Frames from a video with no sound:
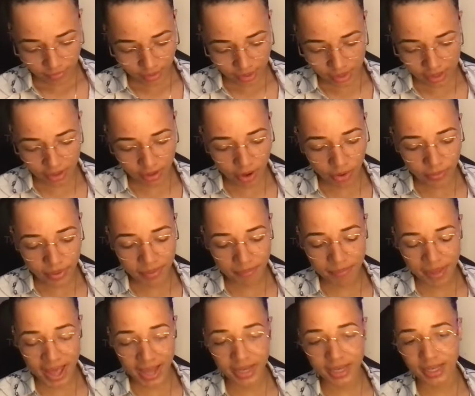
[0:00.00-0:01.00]
it's going
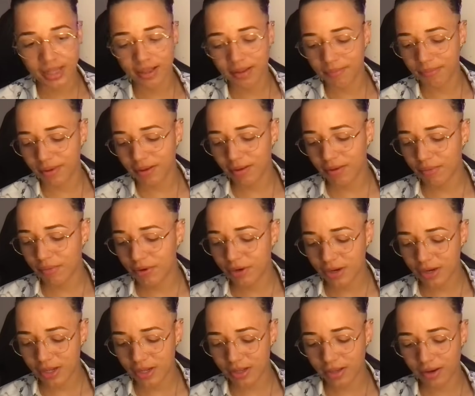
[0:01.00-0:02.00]
back to them. This is what
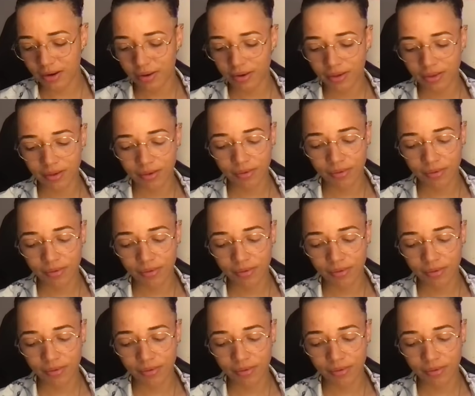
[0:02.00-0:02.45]
you need to know. It's